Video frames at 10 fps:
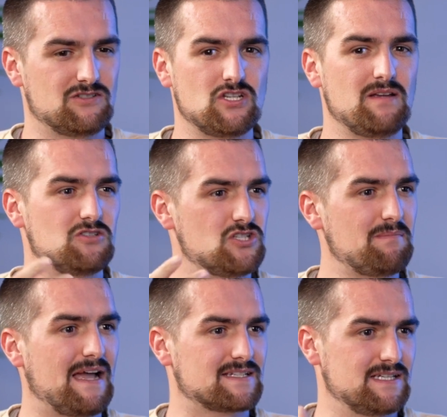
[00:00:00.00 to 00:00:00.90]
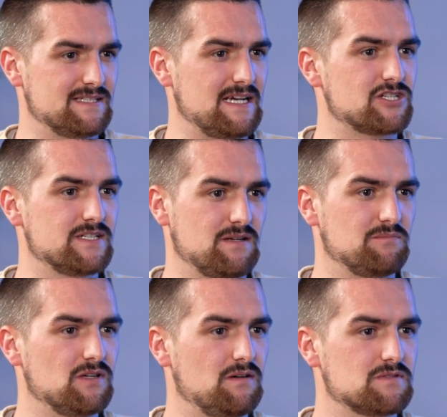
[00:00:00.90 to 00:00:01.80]
gym access actually
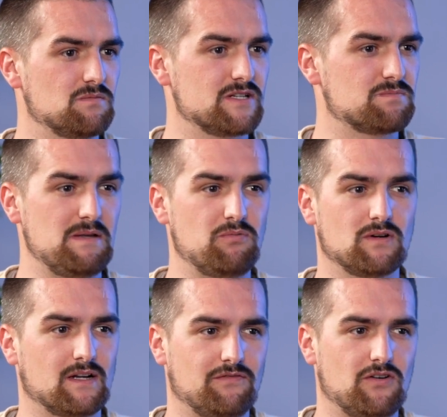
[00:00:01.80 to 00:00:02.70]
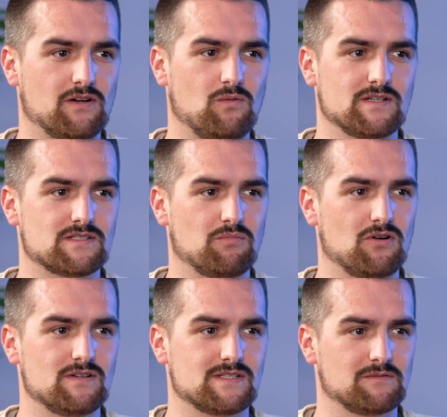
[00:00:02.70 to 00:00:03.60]
sometimes, which people are going to find quite
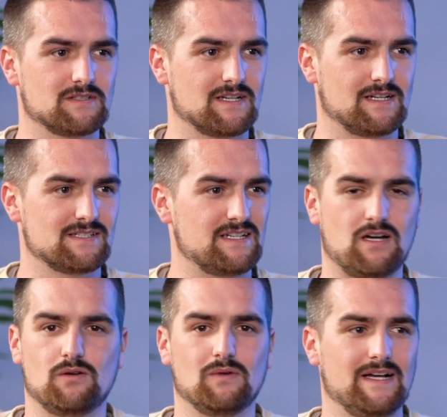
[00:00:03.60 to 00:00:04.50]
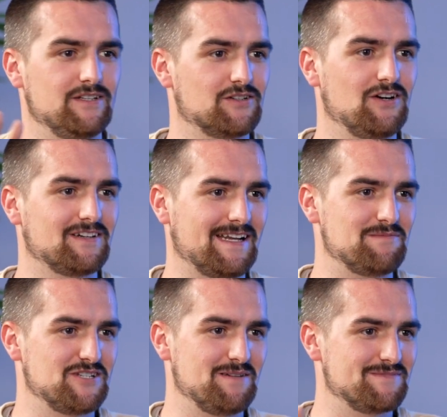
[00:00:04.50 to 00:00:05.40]
surprising, because they're going to say, no way, you can't
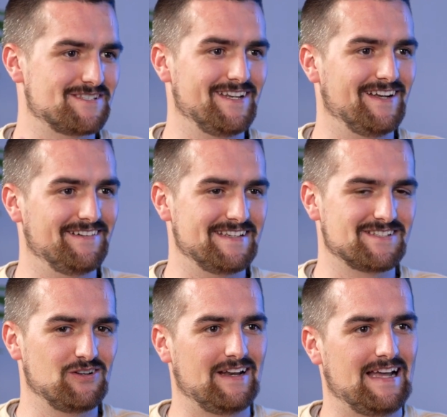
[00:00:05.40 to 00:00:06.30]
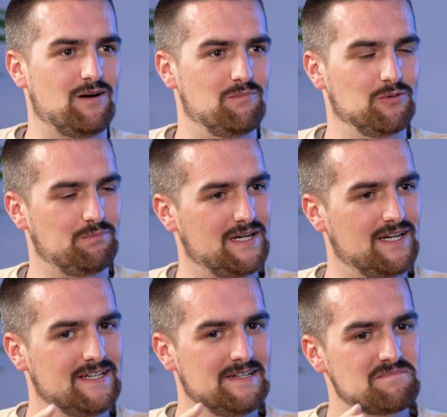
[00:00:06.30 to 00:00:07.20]
claim gyms, it's not allowable. But
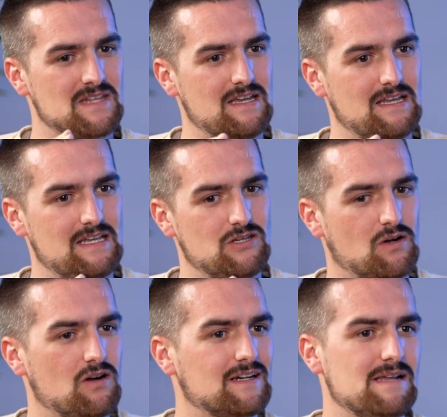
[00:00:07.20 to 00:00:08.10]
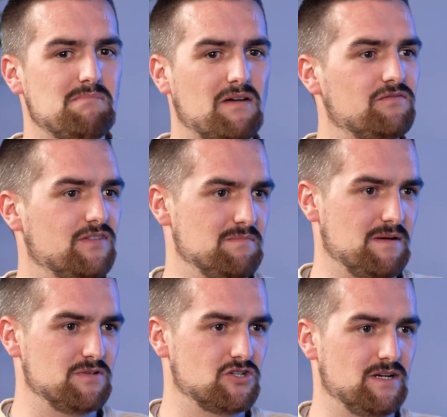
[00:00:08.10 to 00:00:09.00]
you can't claim monthly
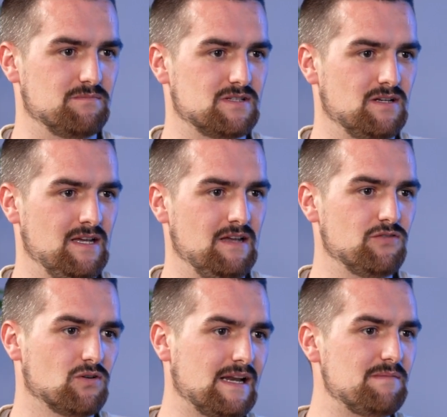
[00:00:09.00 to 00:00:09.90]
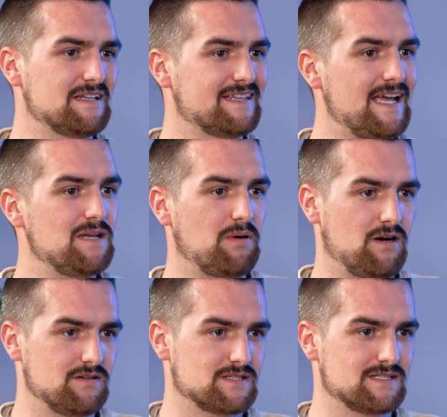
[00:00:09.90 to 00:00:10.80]
memberships. If you're claiming day
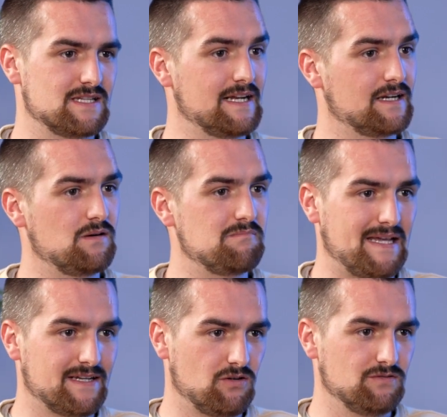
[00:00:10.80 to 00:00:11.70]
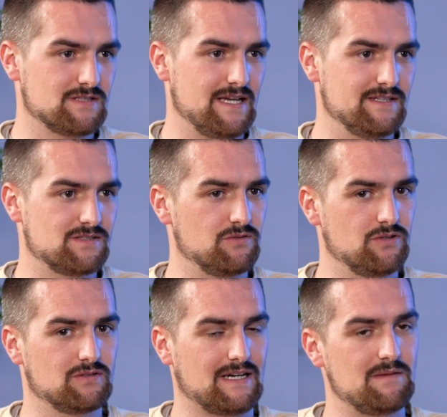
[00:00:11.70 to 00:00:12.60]
passes to then go and make content, or
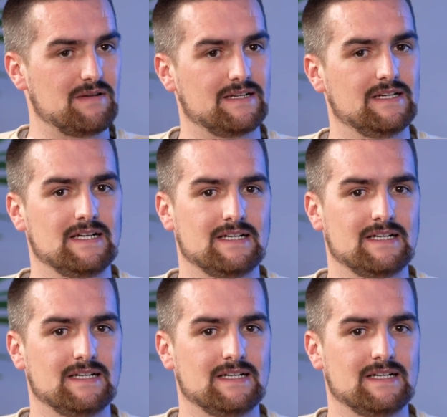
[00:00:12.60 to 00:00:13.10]
you're claiming